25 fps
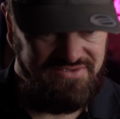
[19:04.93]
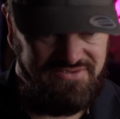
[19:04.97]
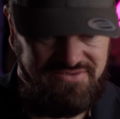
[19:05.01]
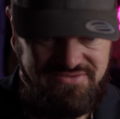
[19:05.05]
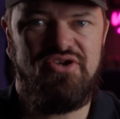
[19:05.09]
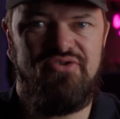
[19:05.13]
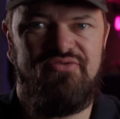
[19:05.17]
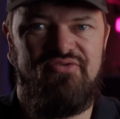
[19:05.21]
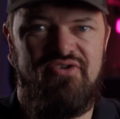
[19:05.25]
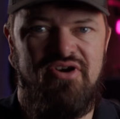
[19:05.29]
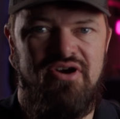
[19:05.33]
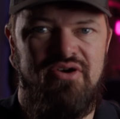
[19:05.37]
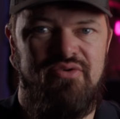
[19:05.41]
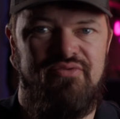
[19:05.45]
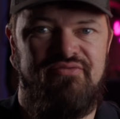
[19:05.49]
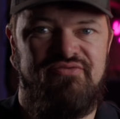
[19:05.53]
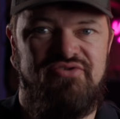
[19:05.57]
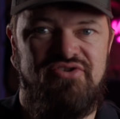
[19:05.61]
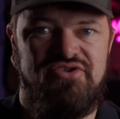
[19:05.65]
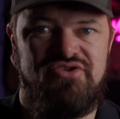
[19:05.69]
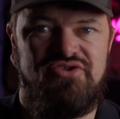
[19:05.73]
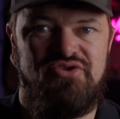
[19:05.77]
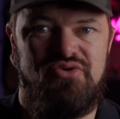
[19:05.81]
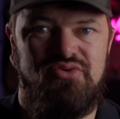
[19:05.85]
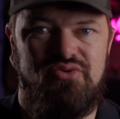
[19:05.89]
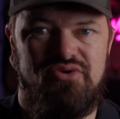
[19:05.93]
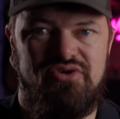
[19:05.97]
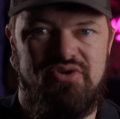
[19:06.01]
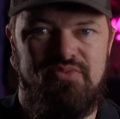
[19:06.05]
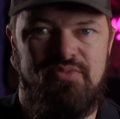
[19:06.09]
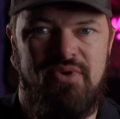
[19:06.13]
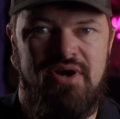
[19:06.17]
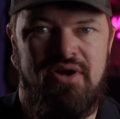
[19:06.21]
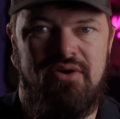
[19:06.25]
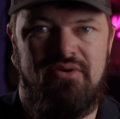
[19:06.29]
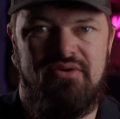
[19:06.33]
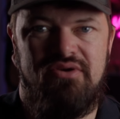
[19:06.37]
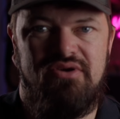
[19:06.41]
So far we've just talked
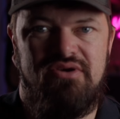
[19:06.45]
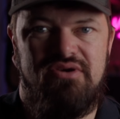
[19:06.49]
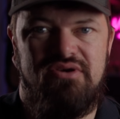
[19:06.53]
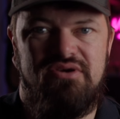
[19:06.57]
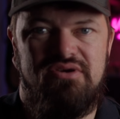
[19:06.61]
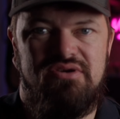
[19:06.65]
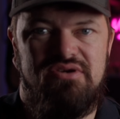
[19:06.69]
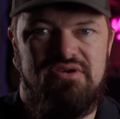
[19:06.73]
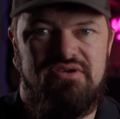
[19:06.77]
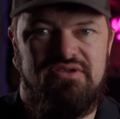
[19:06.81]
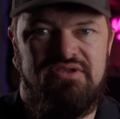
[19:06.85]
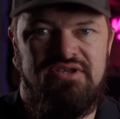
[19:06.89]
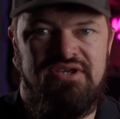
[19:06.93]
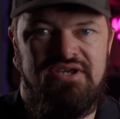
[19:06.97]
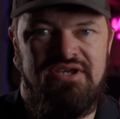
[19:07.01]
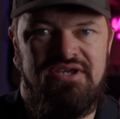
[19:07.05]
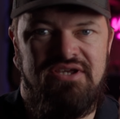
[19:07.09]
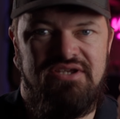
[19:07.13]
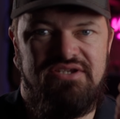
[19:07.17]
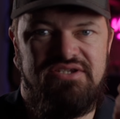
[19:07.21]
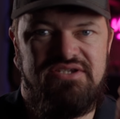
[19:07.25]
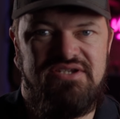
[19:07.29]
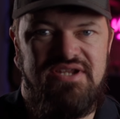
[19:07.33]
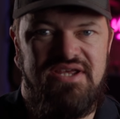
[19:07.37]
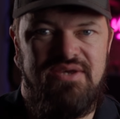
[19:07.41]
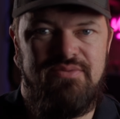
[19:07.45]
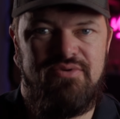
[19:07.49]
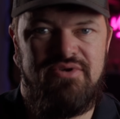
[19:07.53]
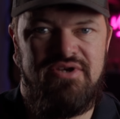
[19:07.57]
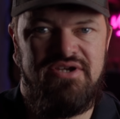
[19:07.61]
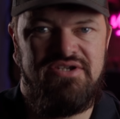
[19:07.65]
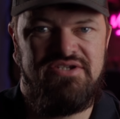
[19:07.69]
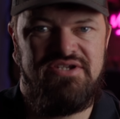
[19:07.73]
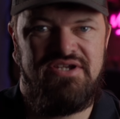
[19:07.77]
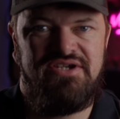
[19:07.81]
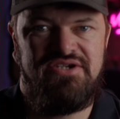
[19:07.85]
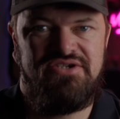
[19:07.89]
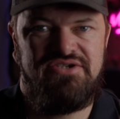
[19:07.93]
about the
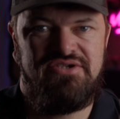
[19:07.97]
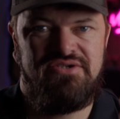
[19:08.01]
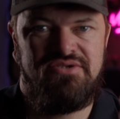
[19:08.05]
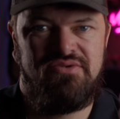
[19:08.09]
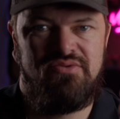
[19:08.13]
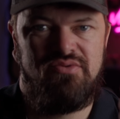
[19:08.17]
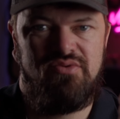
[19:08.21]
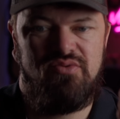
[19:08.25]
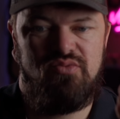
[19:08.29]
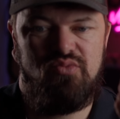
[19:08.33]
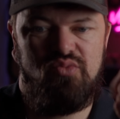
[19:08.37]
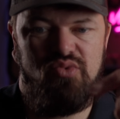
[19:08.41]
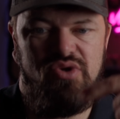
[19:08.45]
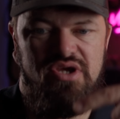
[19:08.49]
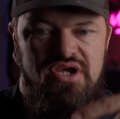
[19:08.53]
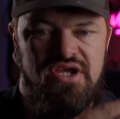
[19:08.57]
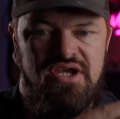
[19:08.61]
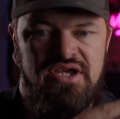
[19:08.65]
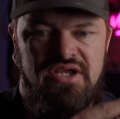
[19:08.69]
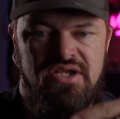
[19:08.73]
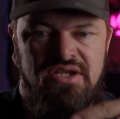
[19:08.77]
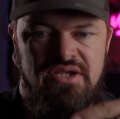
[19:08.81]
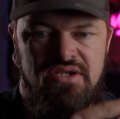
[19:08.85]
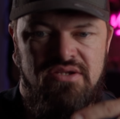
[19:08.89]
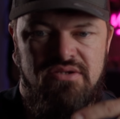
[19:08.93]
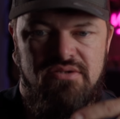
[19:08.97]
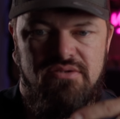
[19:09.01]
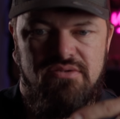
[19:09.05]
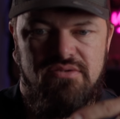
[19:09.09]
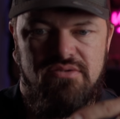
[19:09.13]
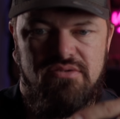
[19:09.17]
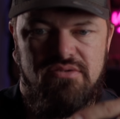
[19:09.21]
stabilization in